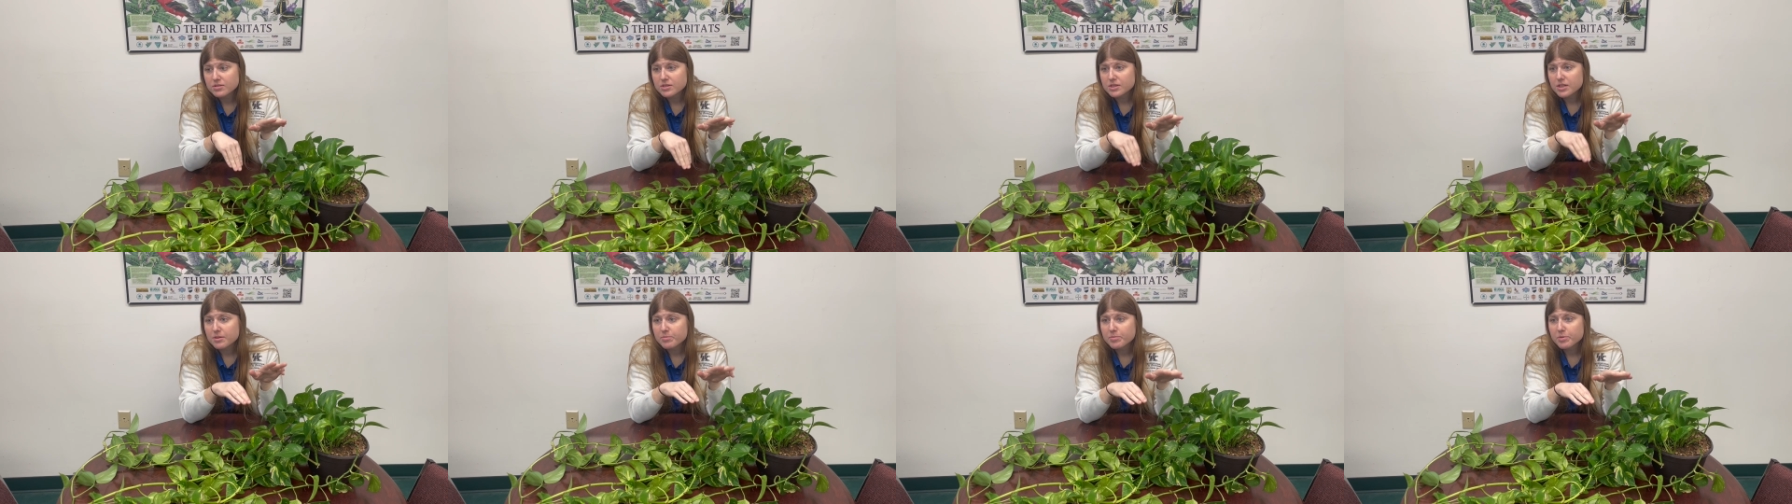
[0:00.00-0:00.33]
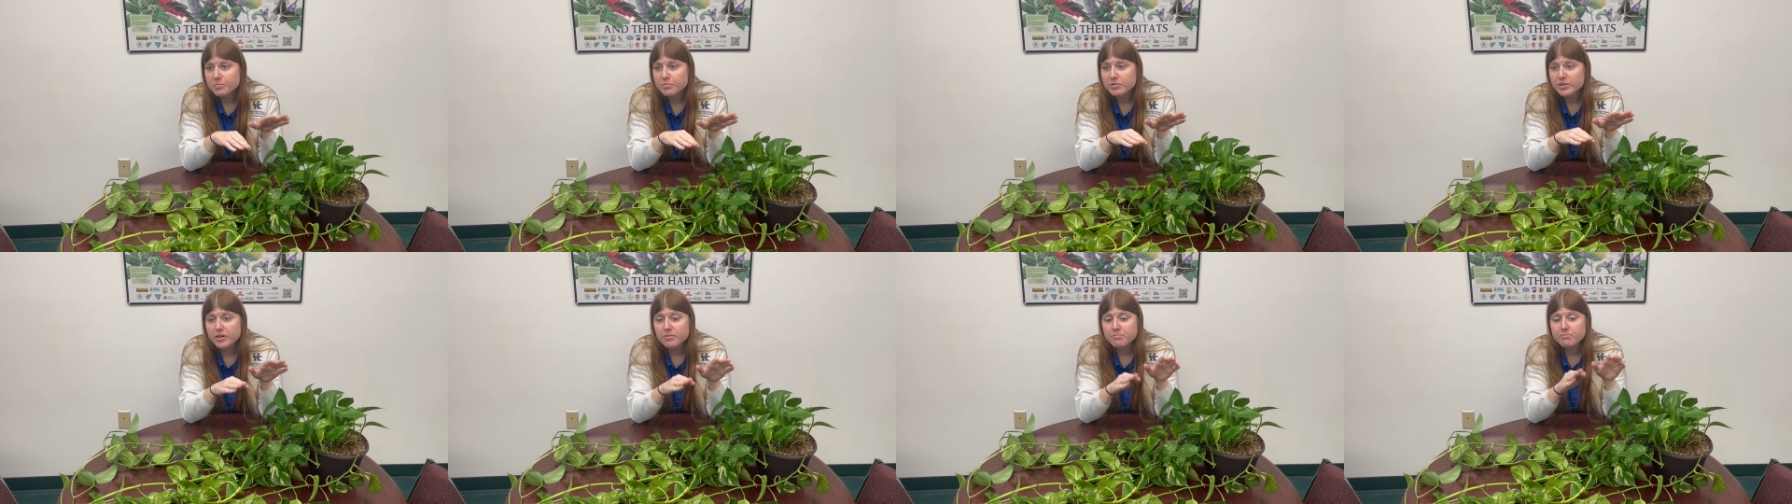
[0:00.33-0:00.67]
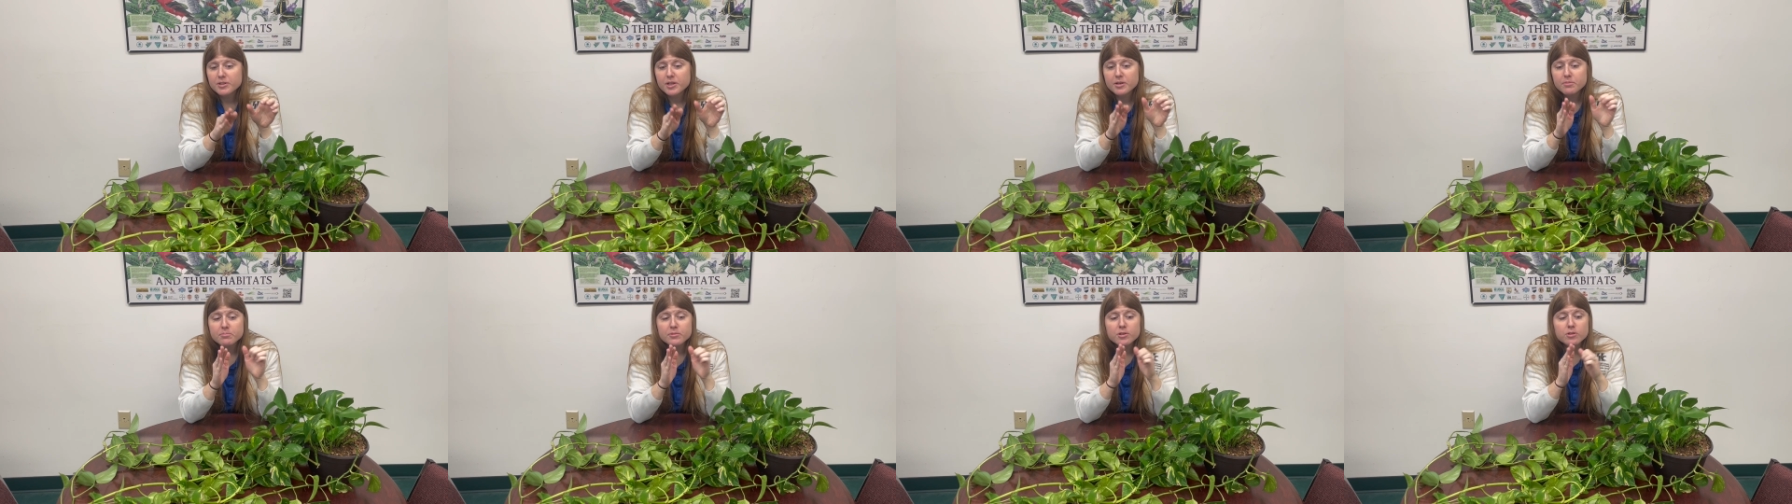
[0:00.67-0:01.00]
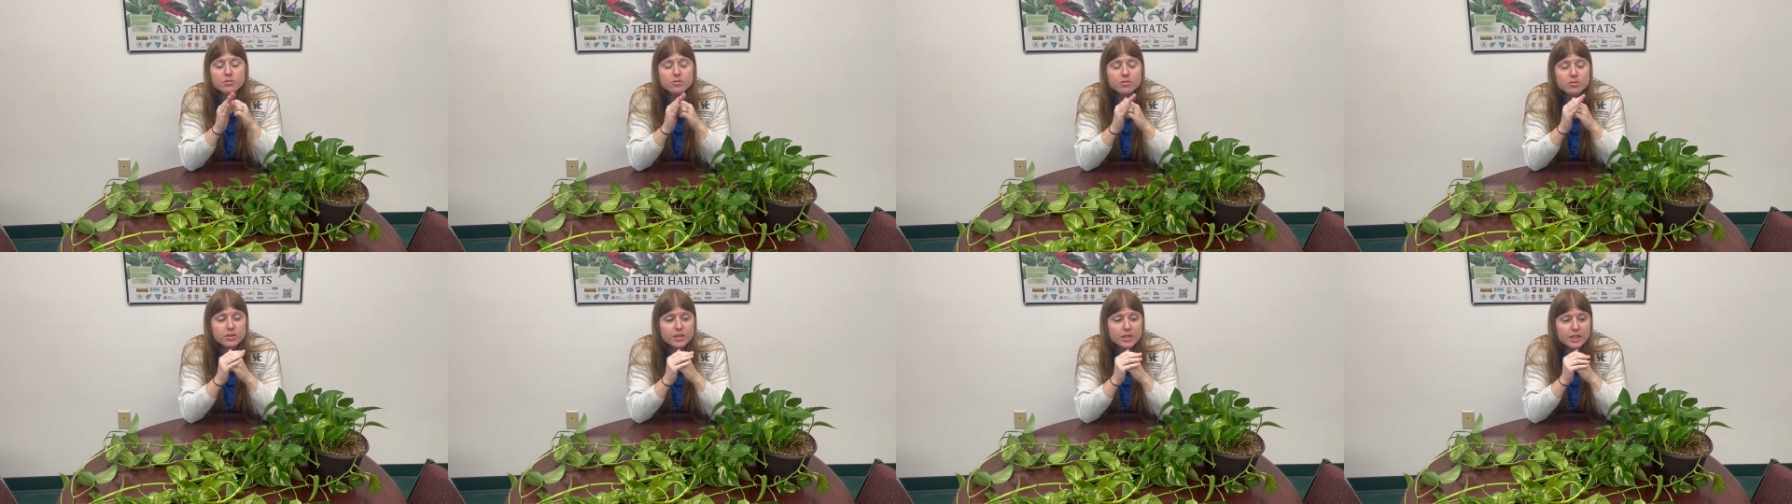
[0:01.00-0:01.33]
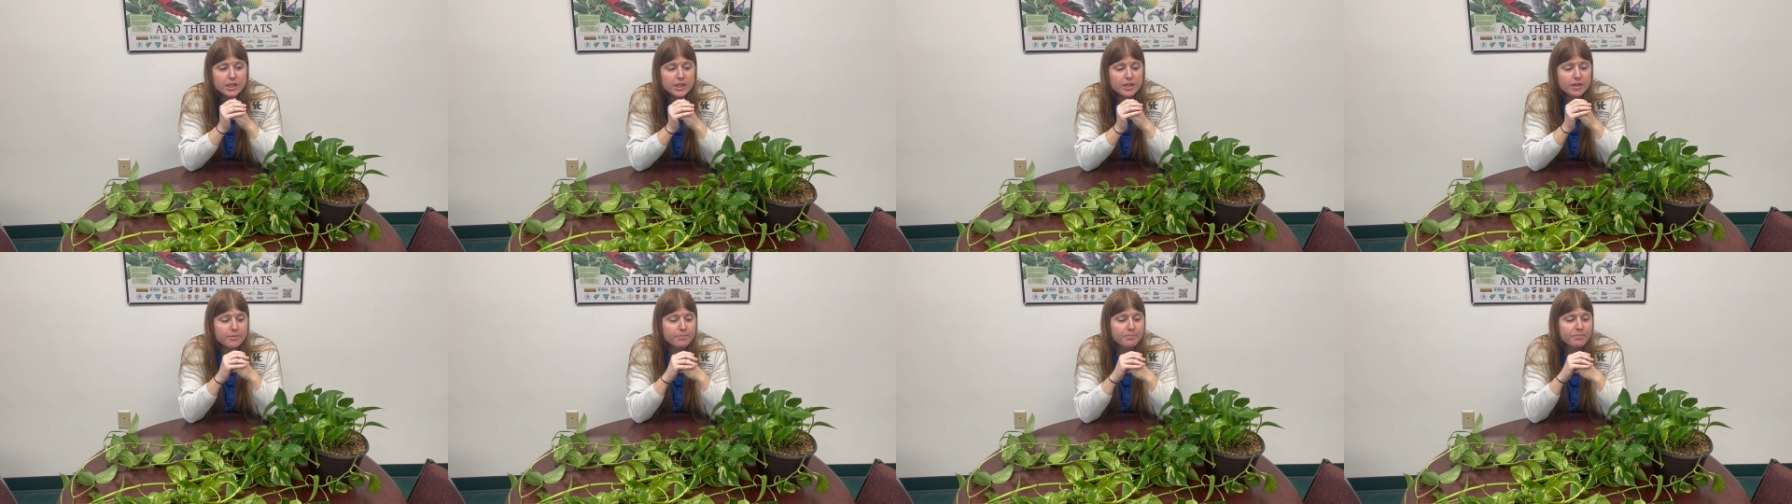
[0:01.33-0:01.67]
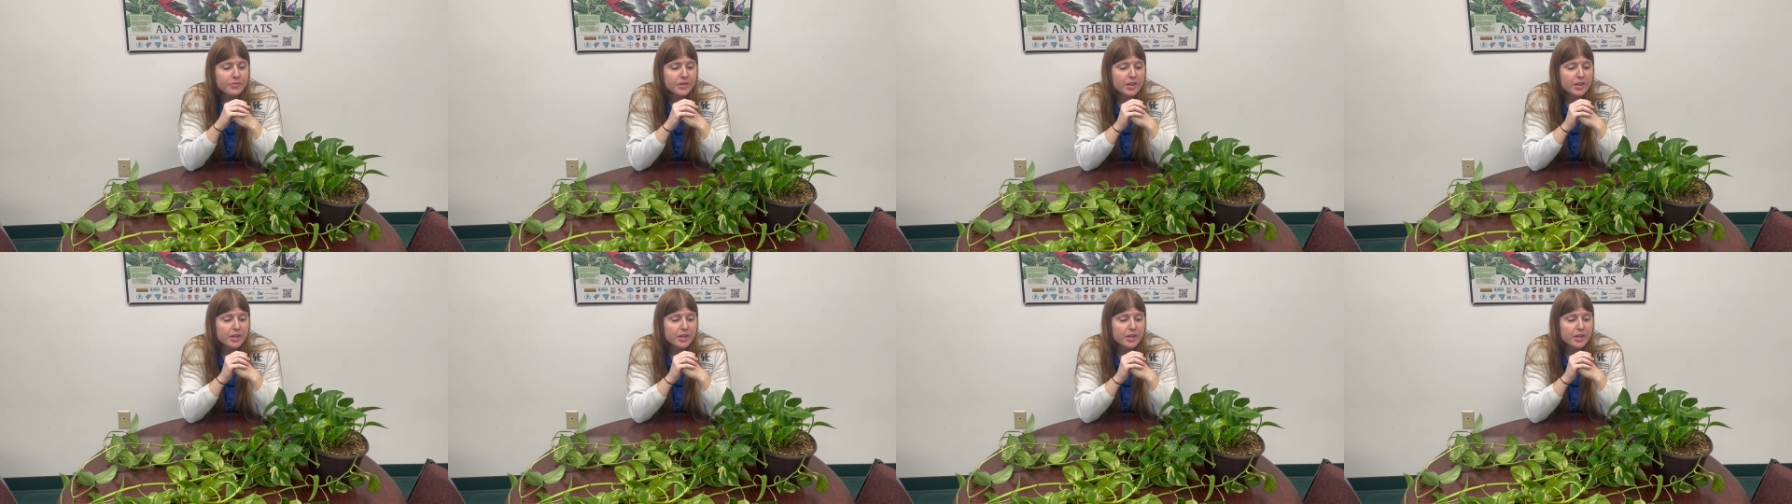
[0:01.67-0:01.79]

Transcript: Epipremnum aureum,